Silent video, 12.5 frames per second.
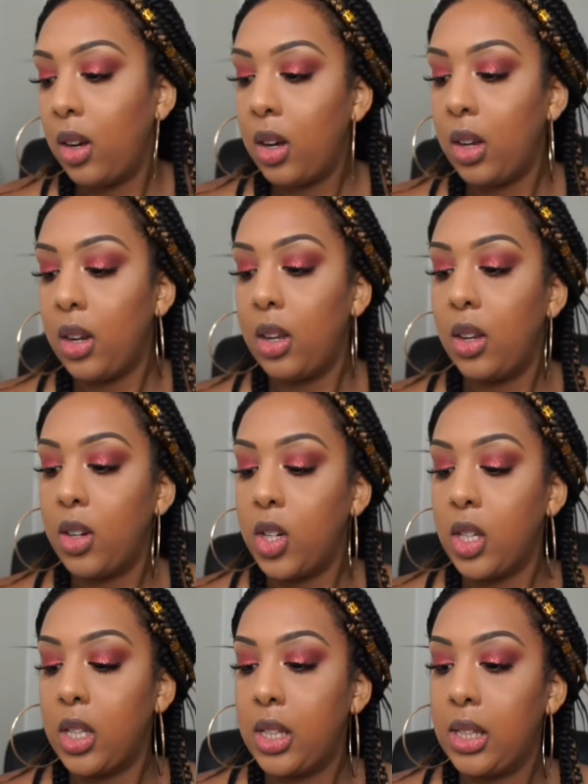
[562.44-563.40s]
Gonna
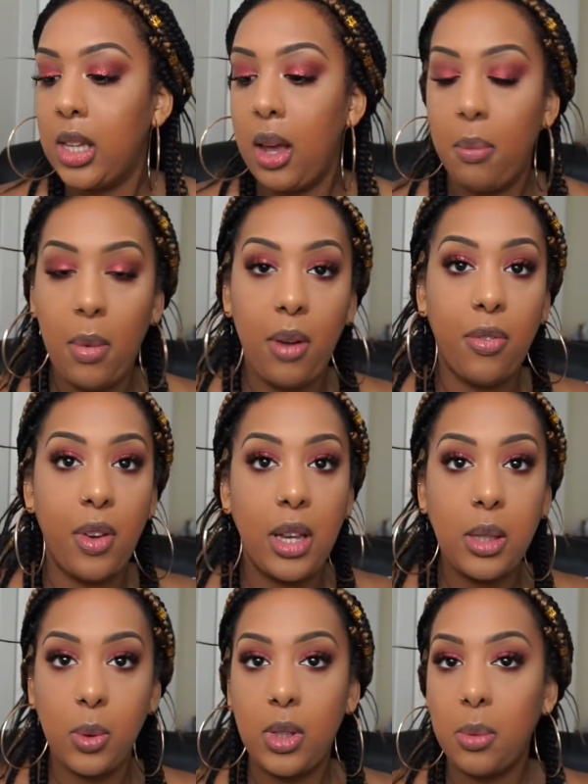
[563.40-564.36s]
just set my
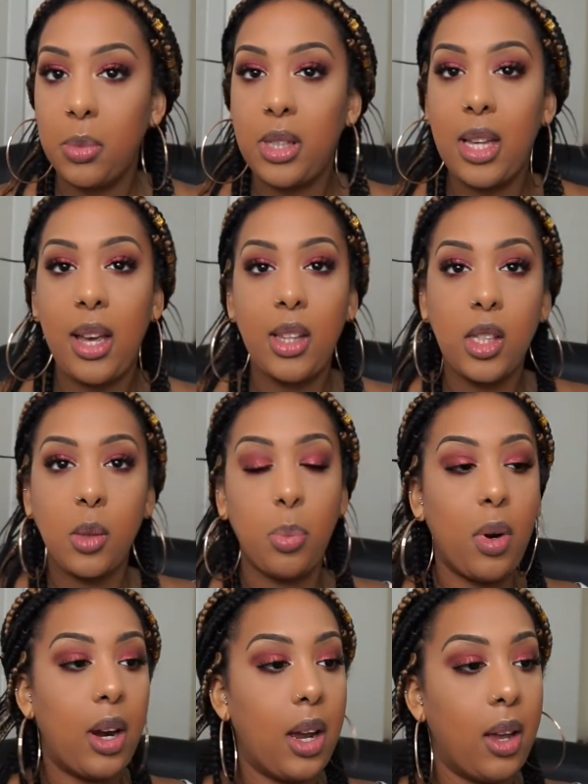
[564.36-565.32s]
face with some setting
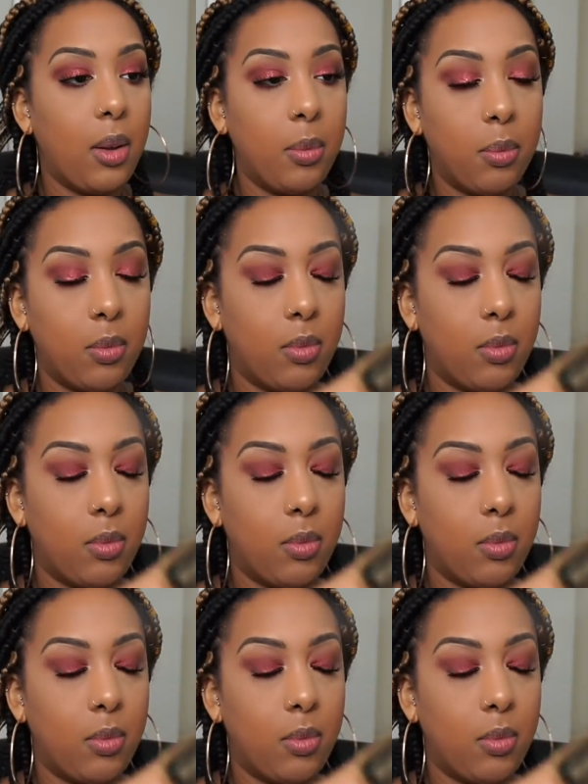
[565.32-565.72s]
spray.